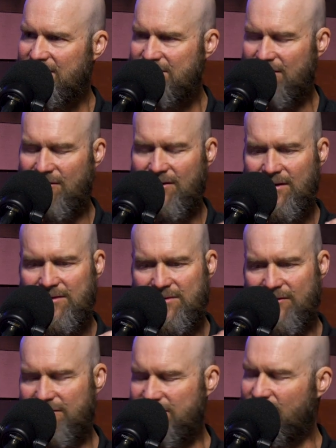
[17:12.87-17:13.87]
So
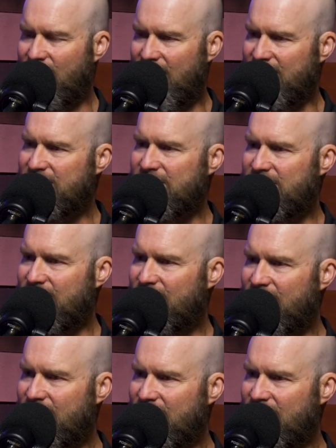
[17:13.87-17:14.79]
there's a relationship for